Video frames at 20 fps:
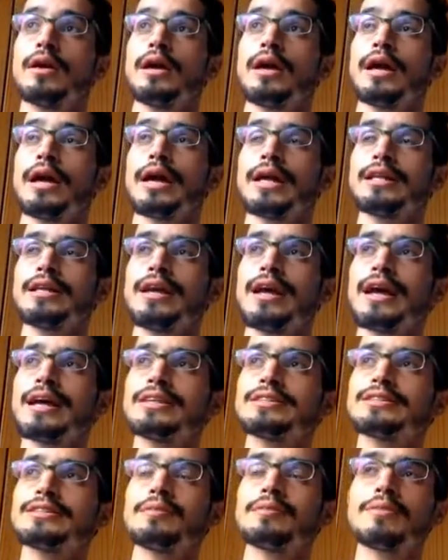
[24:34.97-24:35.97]
It
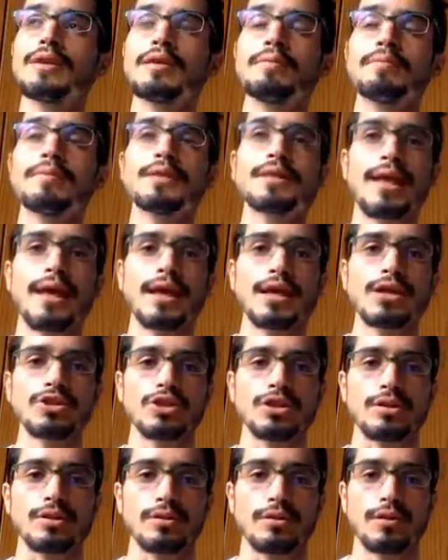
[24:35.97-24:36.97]
has some
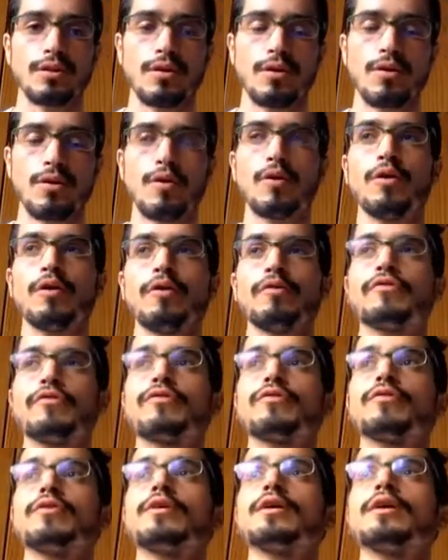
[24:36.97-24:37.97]
limitation
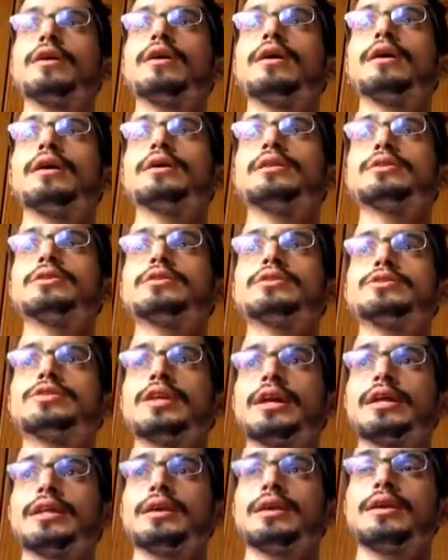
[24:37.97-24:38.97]
of
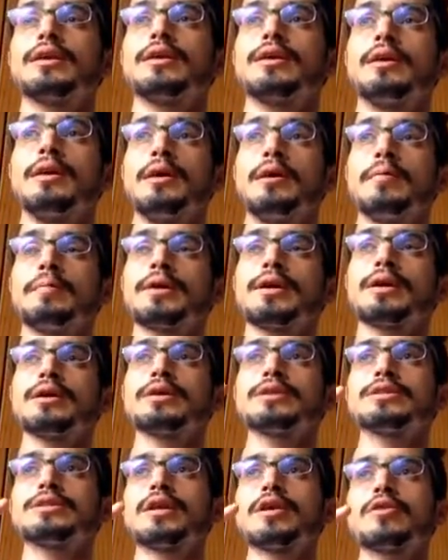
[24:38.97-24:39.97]
understanding,
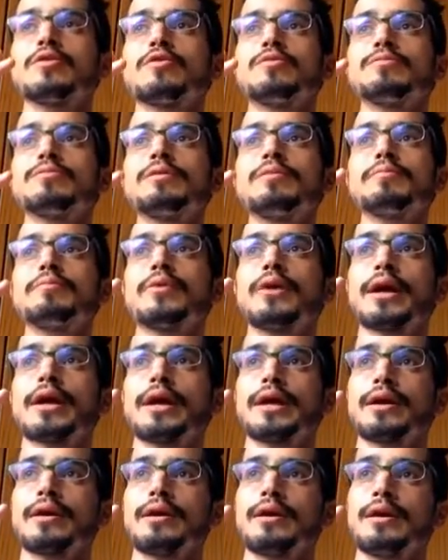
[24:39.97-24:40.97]
because the human
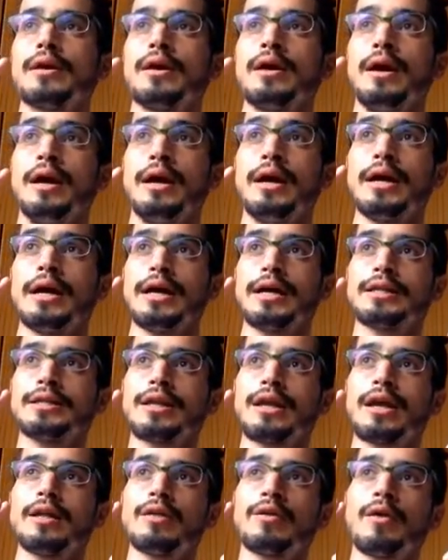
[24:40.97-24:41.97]
brain, it
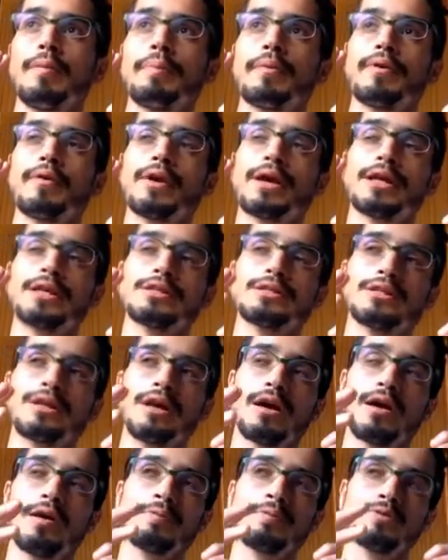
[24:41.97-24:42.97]
can operate
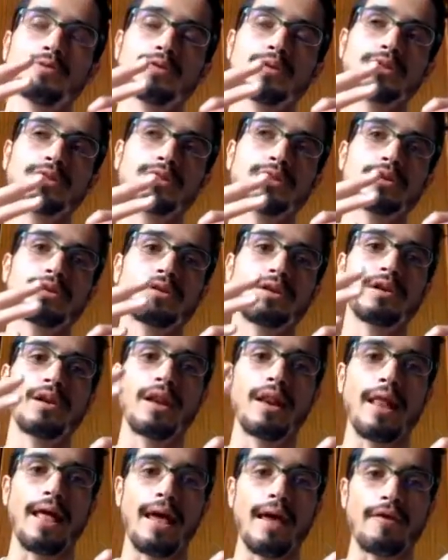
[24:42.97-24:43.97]
up to a certain
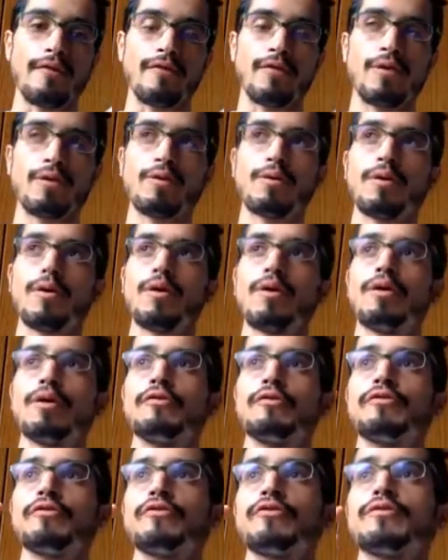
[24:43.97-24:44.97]
level
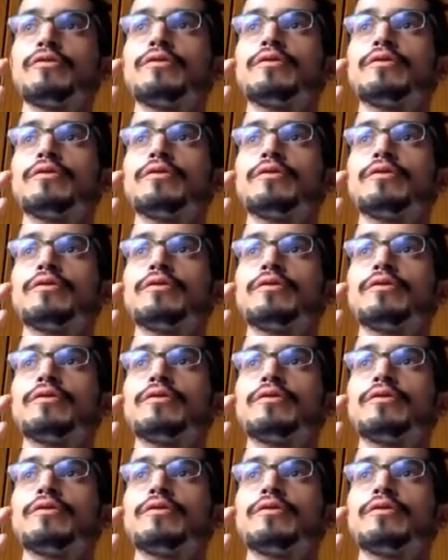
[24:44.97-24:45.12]
of,